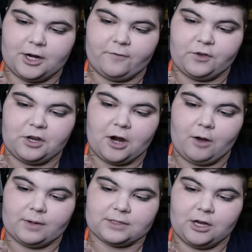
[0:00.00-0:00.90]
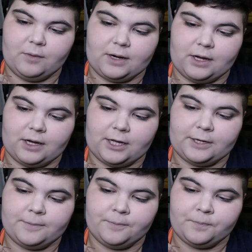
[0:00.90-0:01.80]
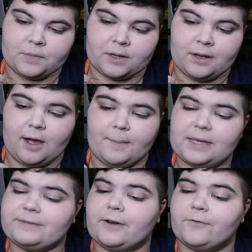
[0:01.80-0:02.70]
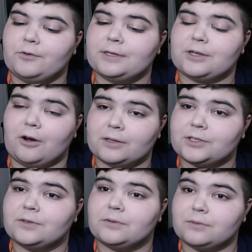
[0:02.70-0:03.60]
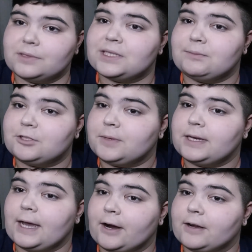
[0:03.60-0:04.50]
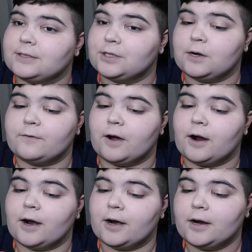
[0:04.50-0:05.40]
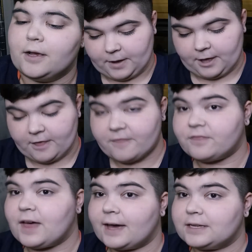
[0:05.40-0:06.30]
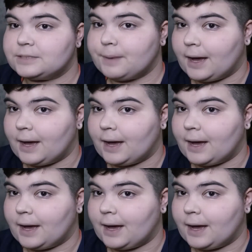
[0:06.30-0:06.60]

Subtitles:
trying to figure out what's going on. His favorite food also seems to be carrot so far, but that is